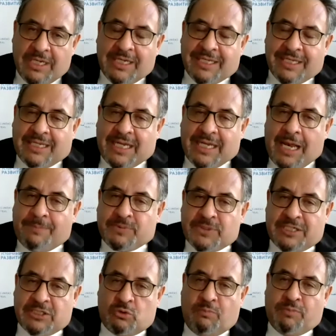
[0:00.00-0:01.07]
that helps
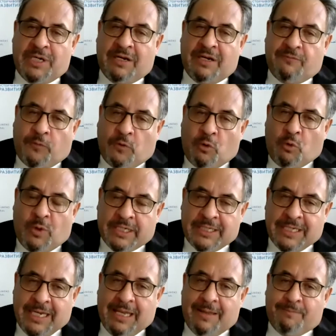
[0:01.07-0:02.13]
us to bring forward
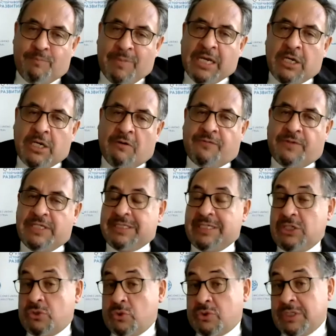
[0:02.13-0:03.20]
many of these
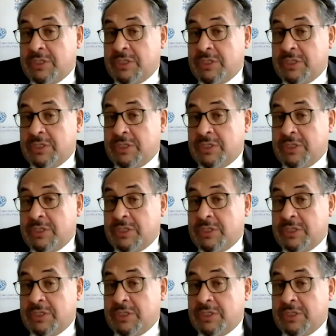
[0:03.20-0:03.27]
issues.